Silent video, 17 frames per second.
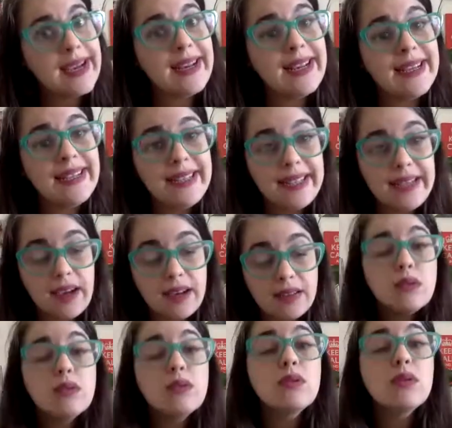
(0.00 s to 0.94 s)
and
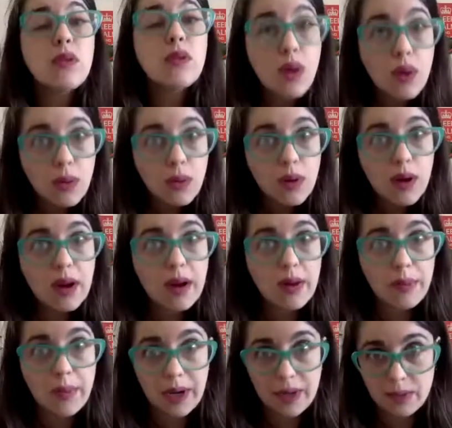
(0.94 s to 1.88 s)
ideas how to
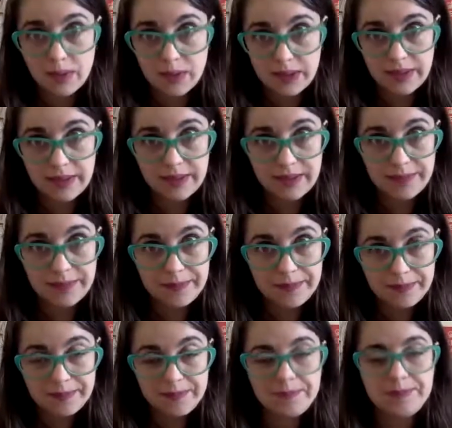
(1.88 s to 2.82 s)
go about
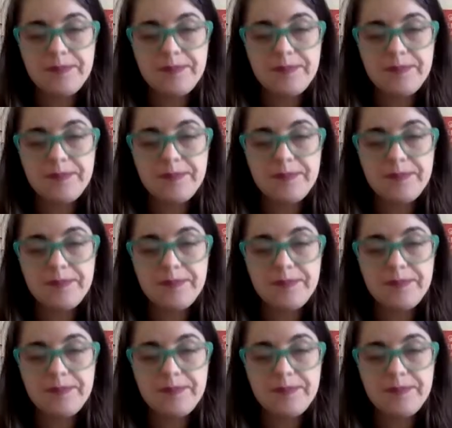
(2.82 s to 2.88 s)
it.